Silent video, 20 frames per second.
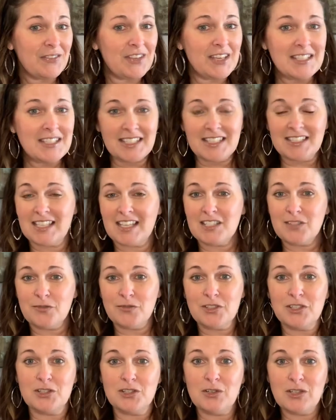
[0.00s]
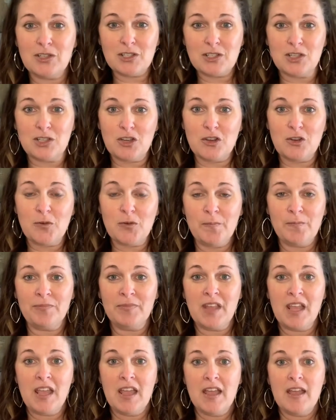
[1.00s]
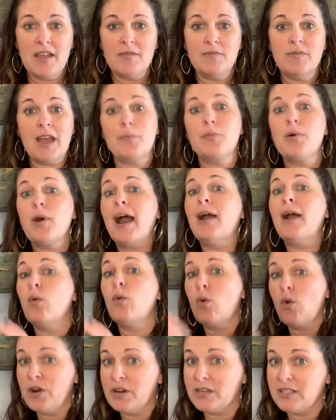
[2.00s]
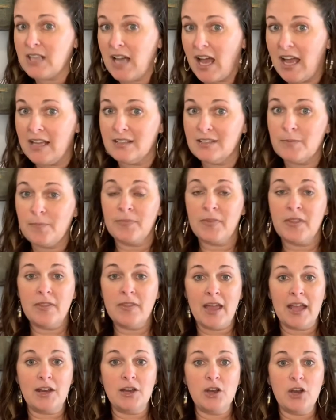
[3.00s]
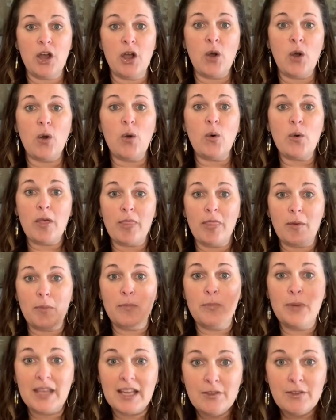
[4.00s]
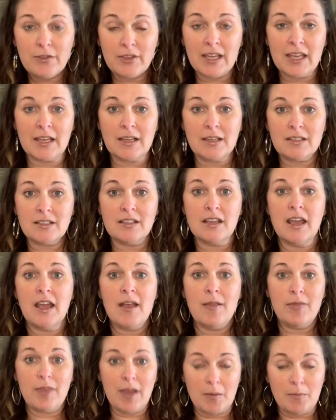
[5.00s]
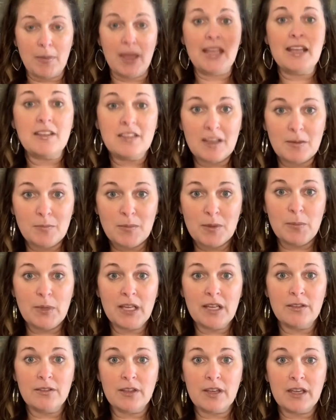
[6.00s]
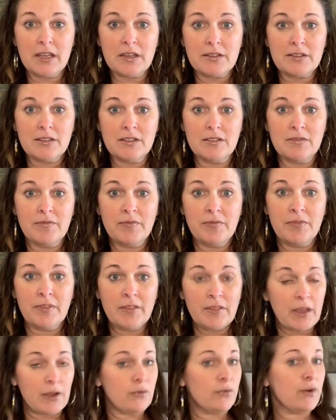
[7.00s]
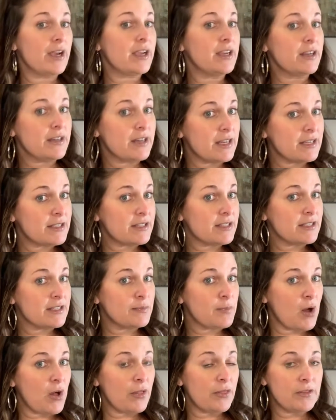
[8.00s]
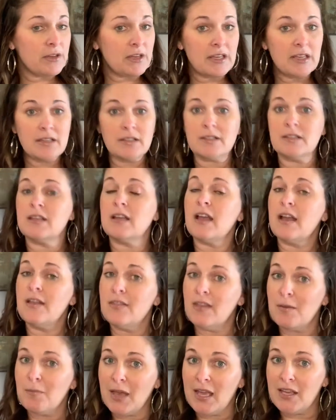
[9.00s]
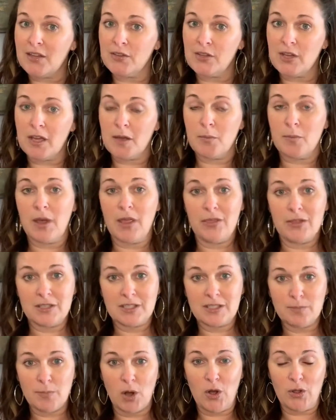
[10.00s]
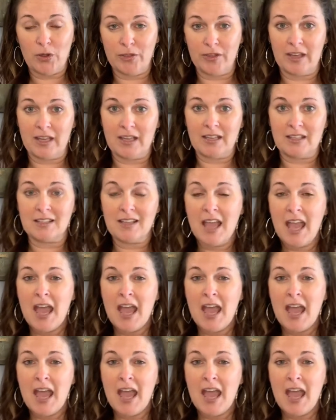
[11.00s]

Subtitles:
thing successful students do, they prioritize. They know the big things, they make them the big things, they recognize the small things, and they make them the small things.